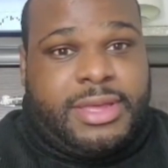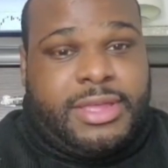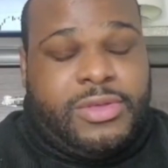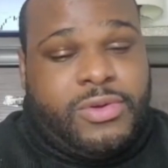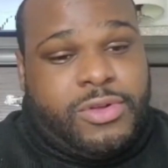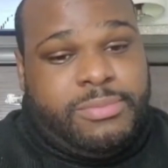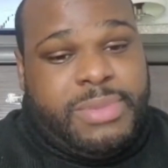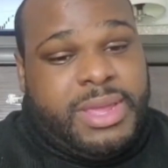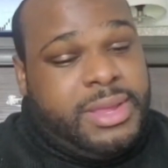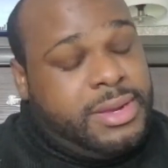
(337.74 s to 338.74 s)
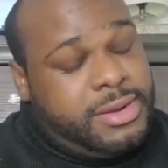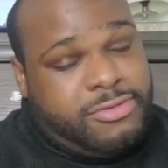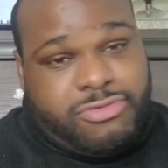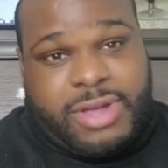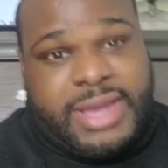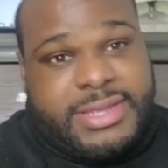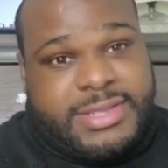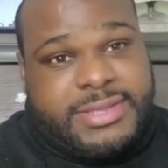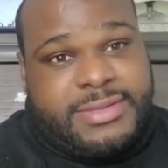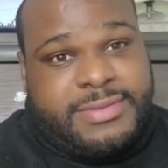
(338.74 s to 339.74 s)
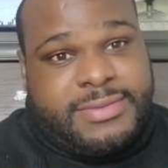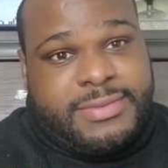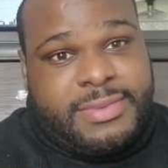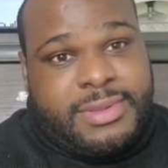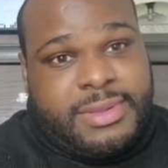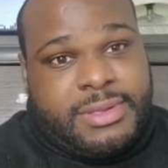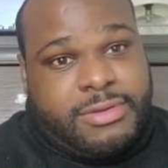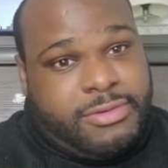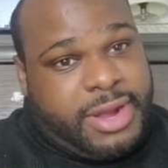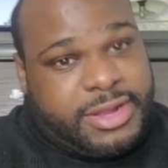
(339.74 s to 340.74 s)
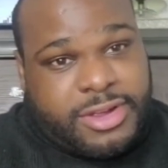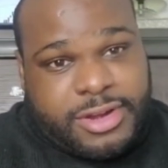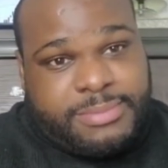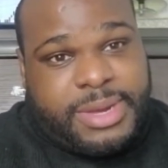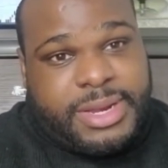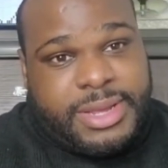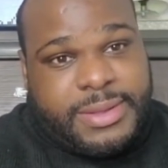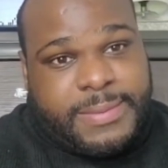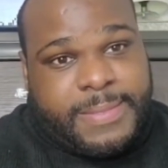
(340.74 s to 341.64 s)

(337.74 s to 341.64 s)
You could be right on the money,